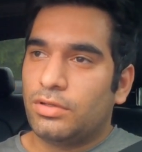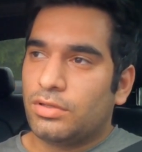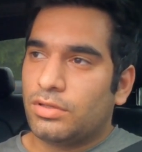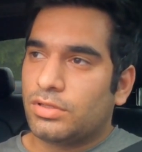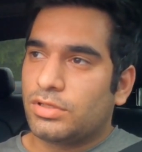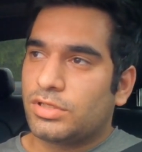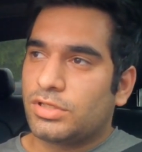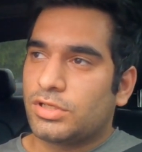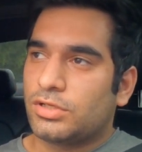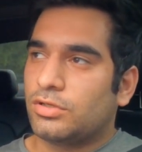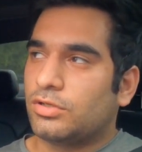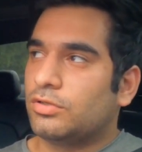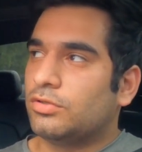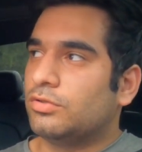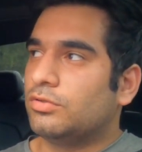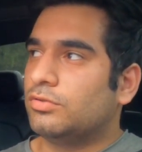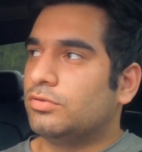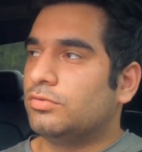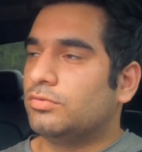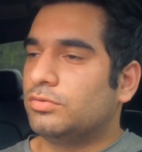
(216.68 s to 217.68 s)

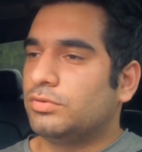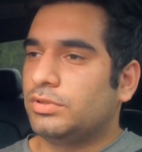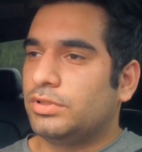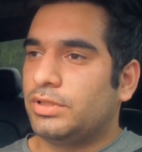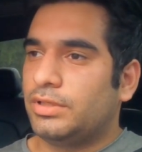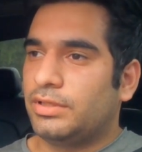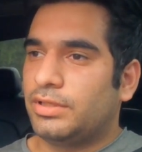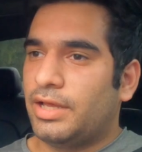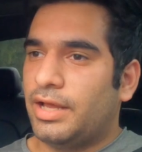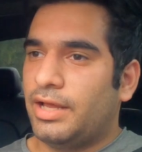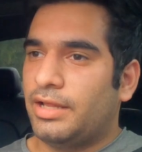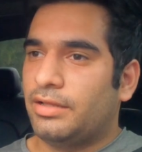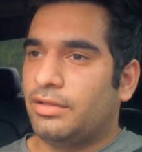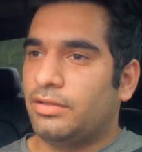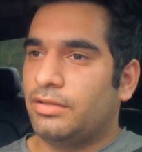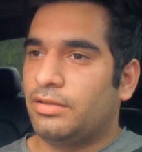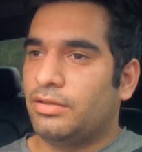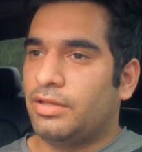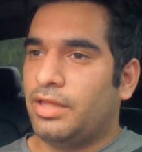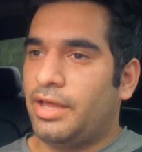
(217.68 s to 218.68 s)
So that
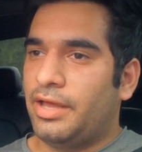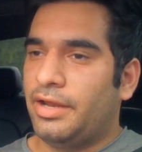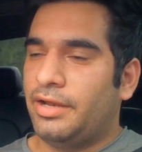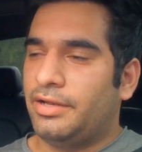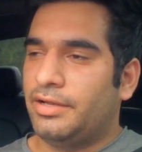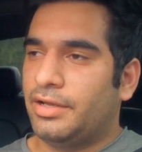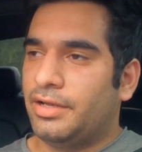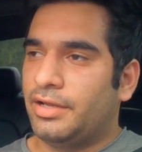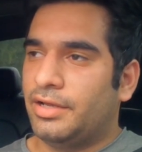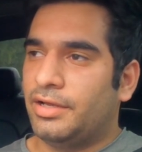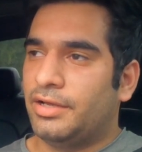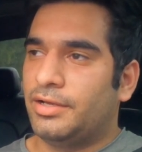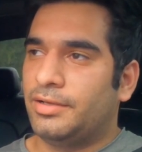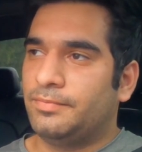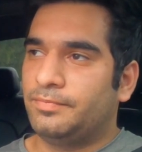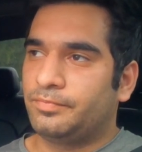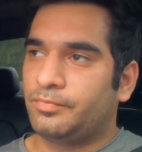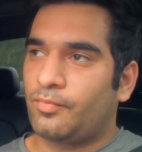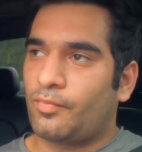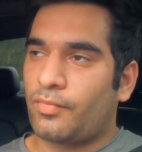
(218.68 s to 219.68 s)
led
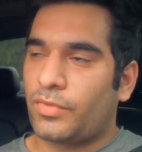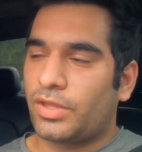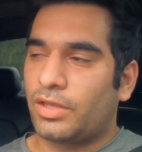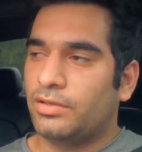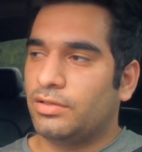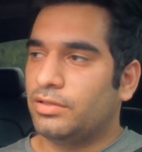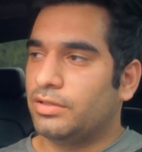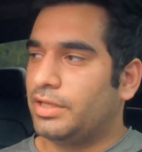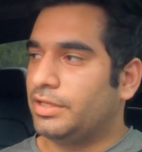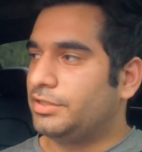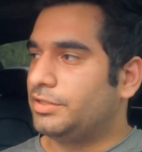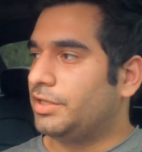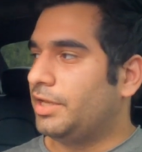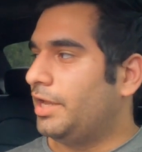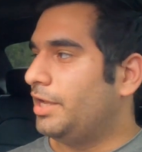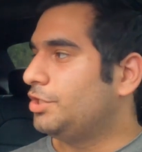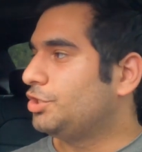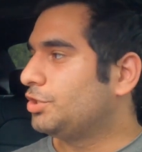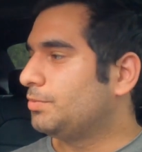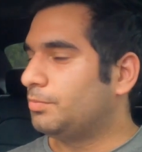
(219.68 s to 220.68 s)
to the
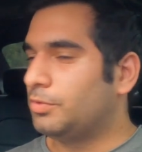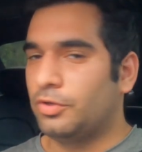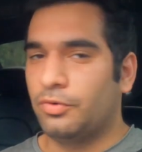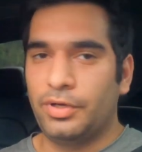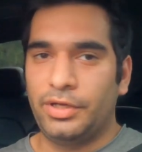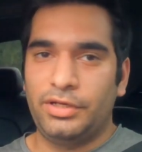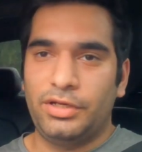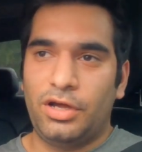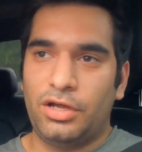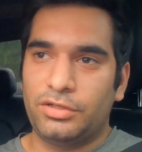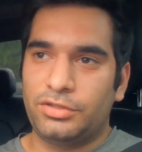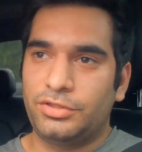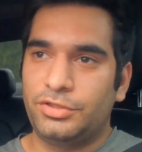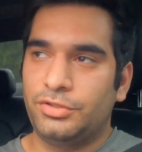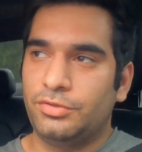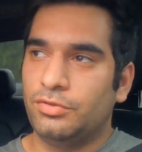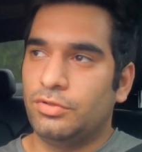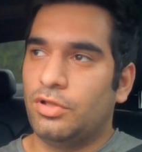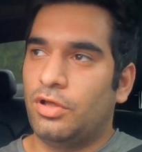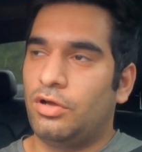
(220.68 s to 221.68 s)
engine blowing not
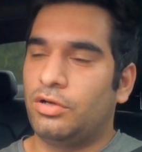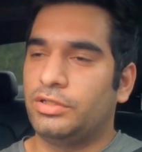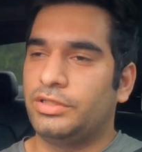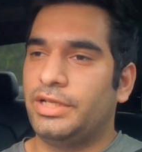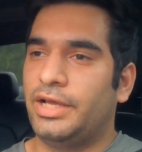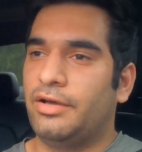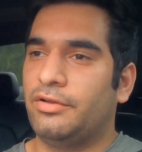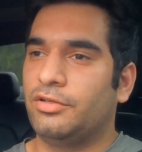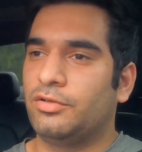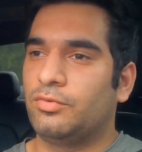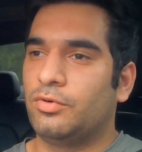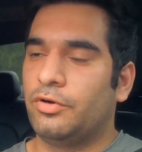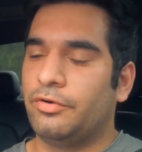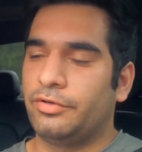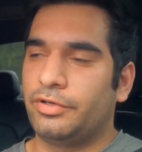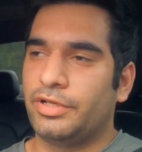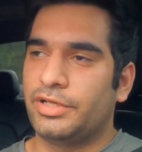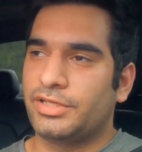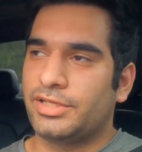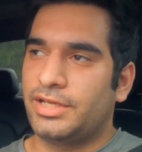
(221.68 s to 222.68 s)
too long down the
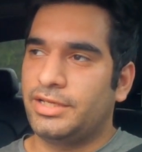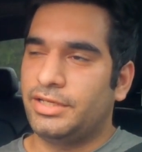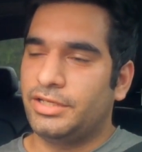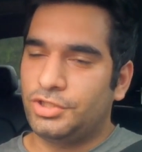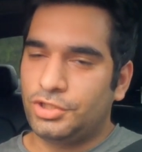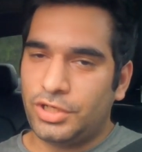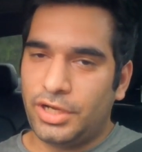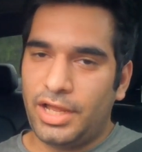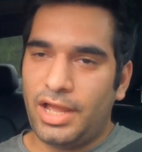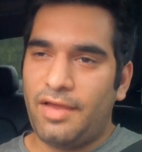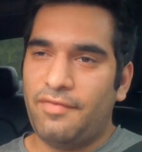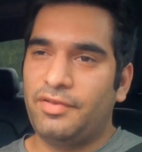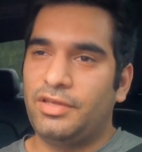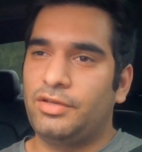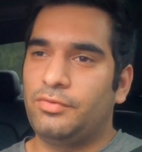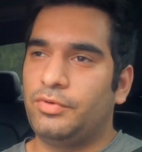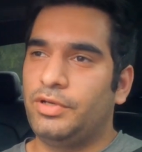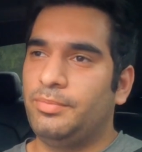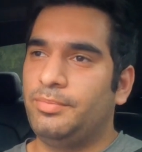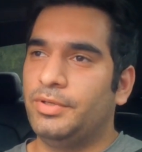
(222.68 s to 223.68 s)
road, because I did try having
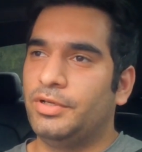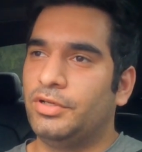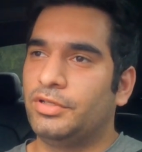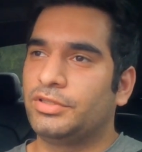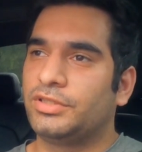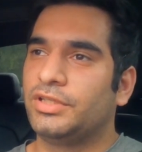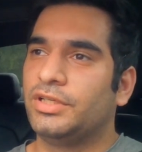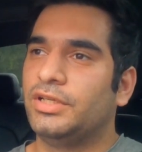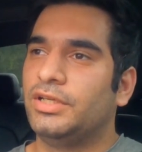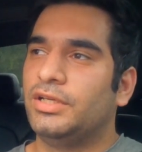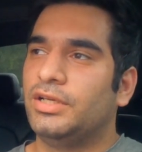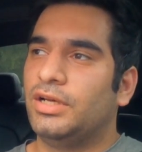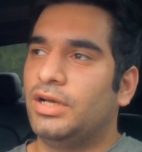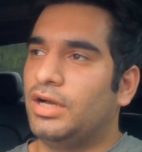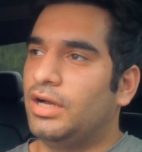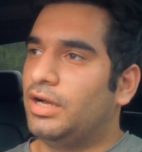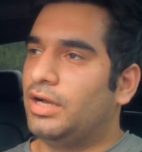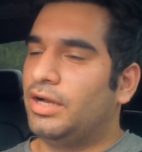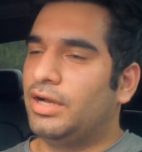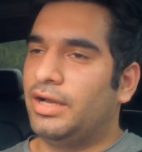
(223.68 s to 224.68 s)
it rebuilt.
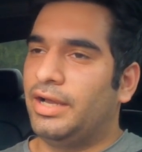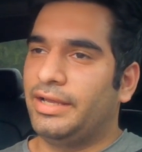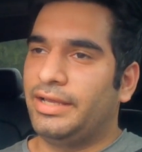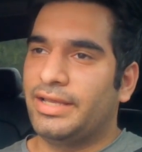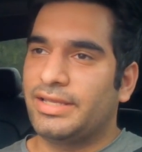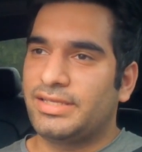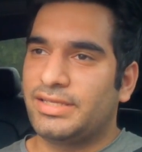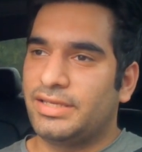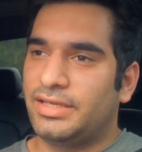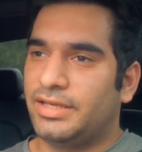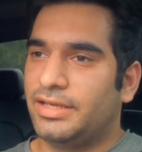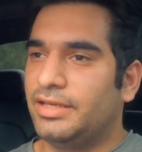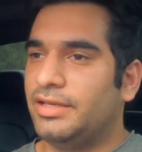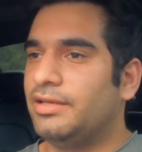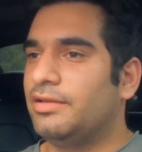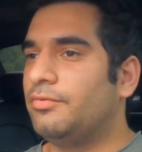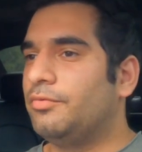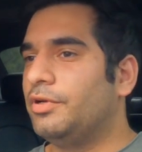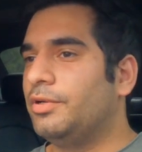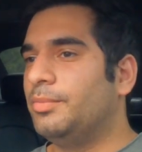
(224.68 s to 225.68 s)
I guess it
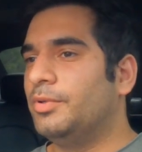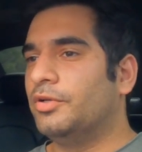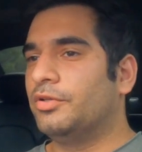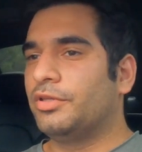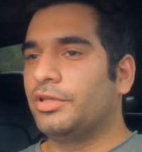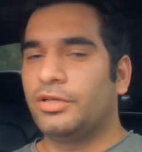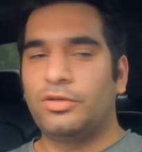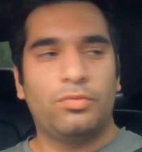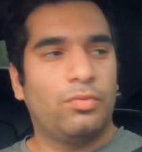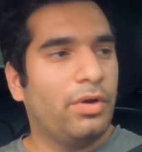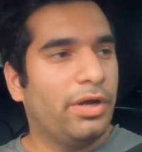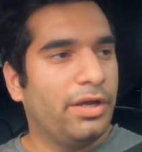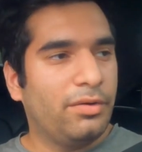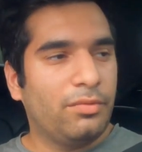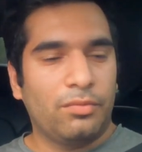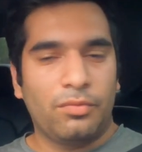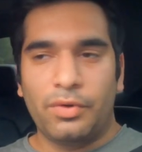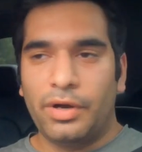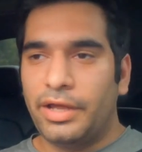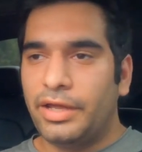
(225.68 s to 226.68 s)
didn't rebuild it quite
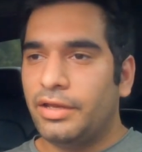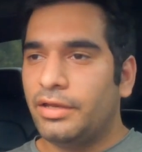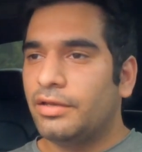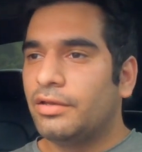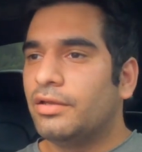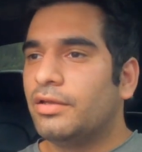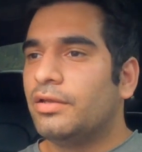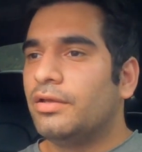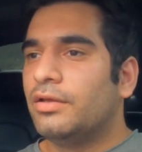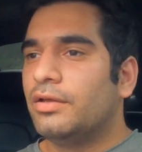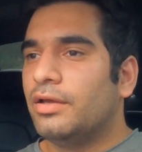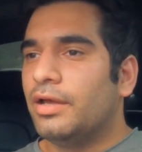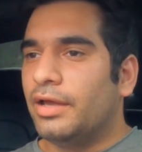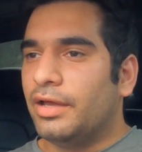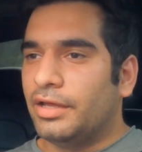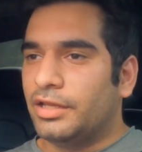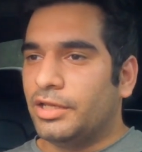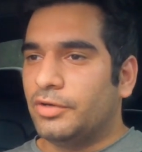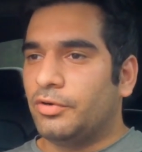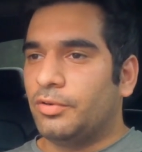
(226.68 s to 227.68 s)
right,
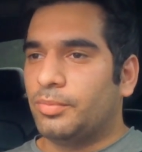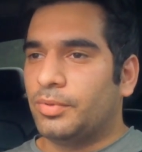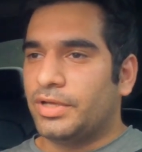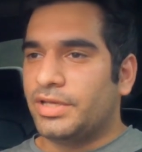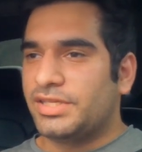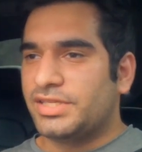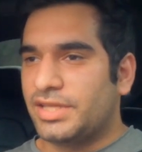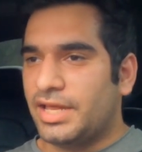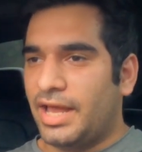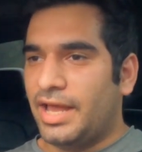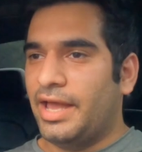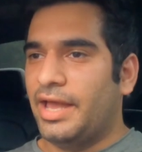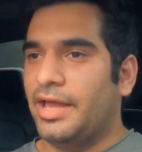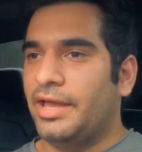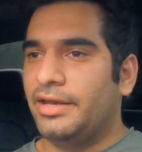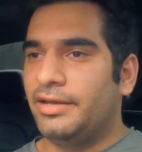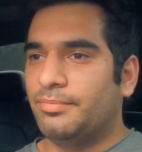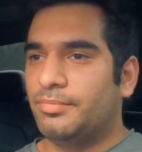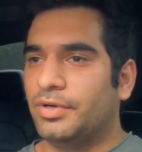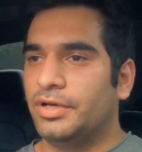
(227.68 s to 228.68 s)
and they replaced the
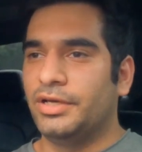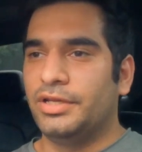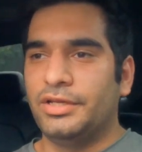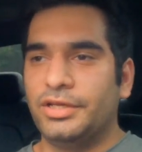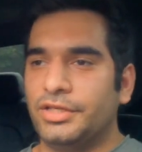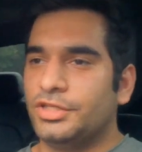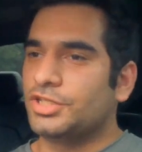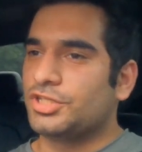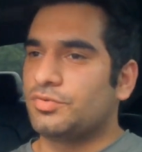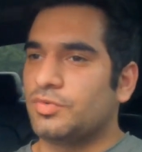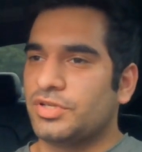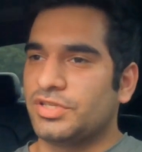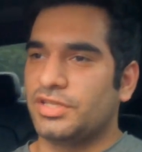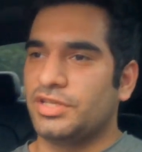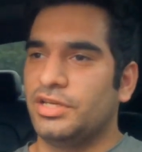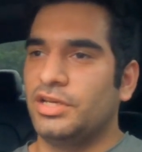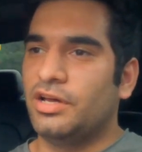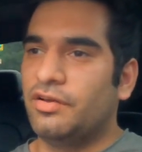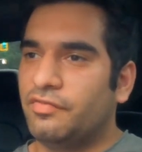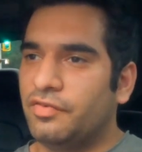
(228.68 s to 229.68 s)
head, but it just wasn't
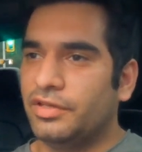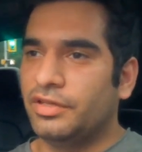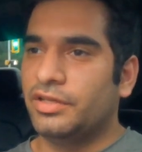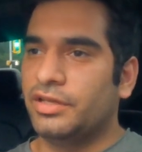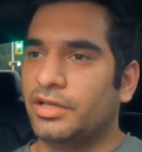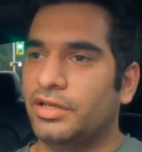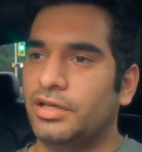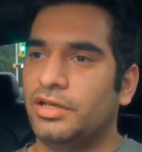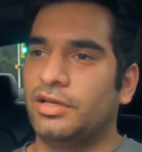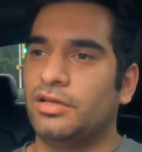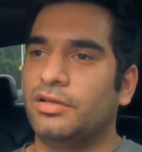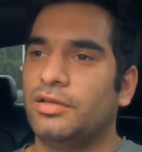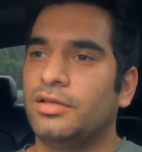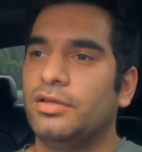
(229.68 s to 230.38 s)
enough, and the